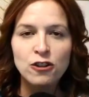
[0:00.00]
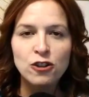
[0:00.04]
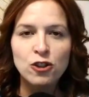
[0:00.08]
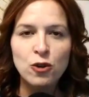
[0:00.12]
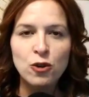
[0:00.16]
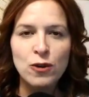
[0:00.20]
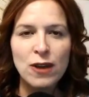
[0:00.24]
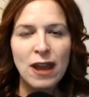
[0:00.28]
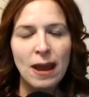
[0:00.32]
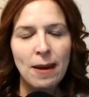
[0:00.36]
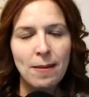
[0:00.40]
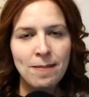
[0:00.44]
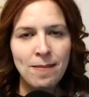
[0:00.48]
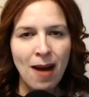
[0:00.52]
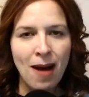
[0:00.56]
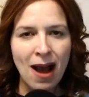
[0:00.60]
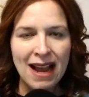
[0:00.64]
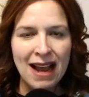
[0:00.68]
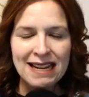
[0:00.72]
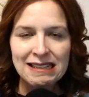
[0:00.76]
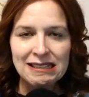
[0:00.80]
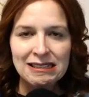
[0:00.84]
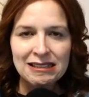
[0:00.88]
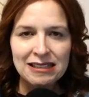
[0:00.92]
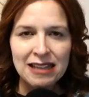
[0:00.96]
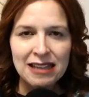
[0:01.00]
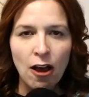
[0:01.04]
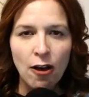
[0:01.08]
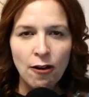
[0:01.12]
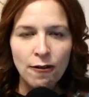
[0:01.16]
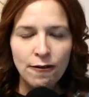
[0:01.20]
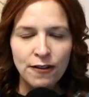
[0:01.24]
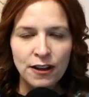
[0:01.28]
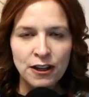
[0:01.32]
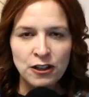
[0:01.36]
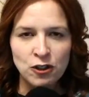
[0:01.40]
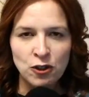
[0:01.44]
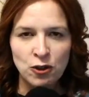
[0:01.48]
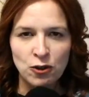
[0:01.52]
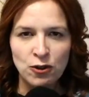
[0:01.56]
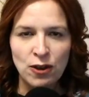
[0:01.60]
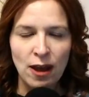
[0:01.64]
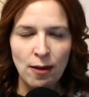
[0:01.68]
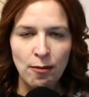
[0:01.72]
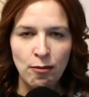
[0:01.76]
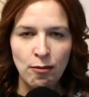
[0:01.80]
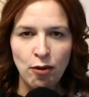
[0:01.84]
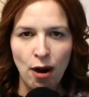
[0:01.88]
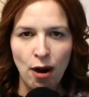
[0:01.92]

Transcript: to get myself into that